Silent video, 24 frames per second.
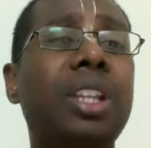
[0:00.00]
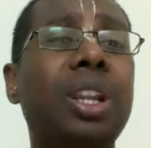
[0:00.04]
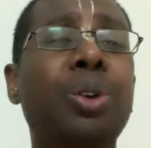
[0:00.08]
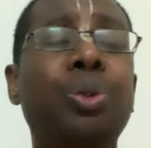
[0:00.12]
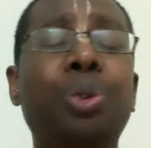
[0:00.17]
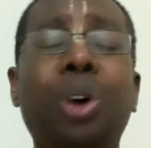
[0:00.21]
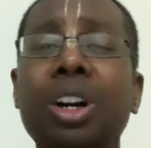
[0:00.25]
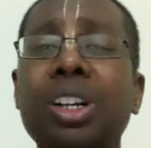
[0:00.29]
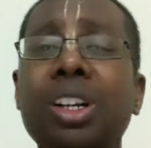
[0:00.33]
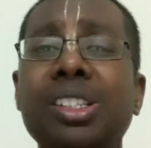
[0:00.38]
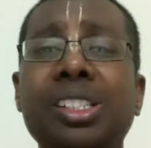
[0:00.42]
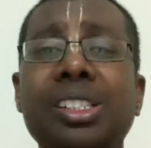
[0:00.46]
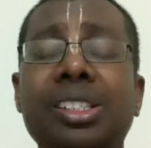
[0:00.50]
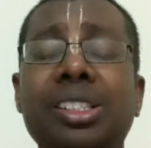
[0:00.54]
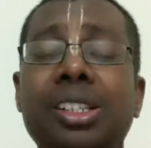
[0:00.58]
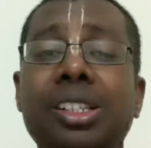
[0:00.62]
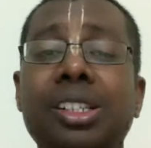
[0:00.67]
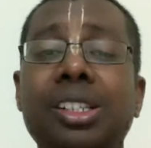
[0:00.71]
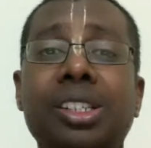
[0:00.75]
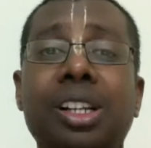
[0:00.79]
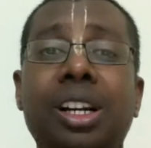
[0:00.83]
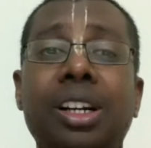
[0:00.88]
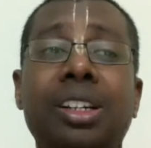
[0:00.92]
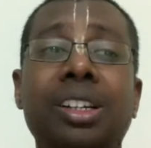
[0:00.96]
What is his
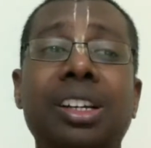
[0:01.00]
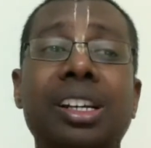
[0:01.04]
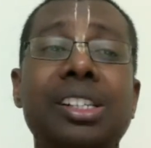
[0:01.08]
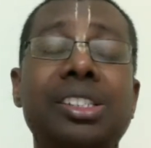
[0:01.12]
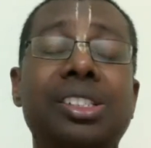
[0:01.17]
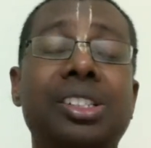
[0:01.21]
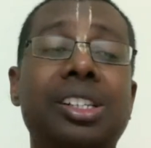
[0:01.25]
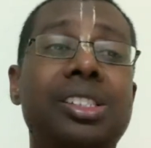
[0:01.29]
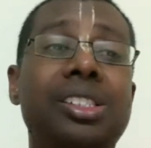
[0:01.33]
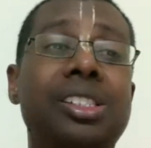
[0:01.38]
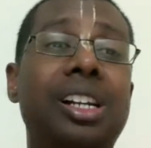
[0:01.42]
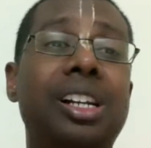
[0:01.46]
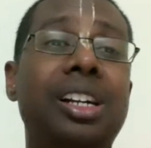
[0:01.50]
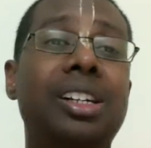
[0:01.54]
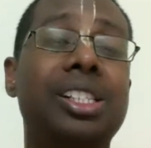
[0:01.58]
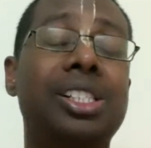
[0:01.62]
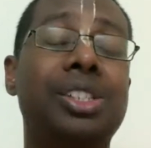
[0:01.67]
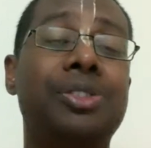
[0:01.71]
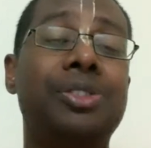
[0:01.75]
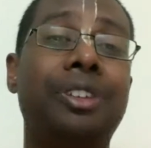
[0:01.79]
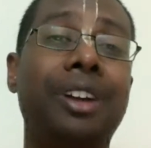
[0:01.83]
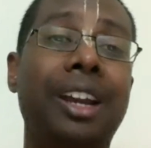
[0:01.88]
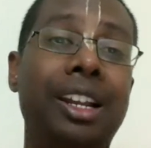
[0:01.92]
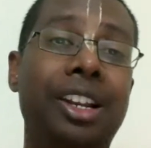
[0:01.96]
result? His result
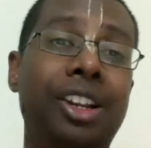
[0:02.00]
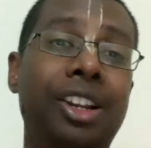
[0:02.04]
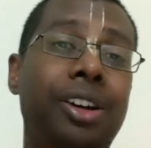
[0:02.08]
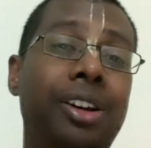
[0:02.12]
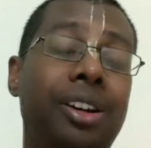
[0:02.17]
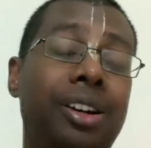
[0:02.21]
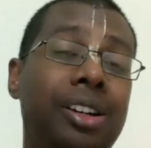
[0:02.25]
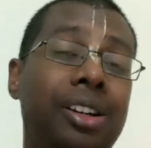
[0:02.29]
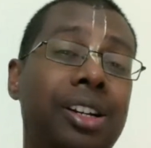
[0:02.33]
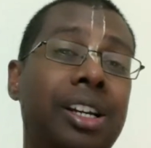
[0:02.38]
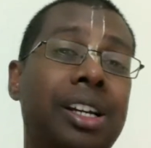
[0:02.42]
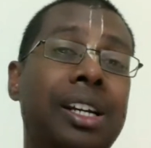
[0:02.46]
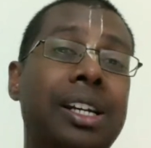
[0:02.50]
is failure.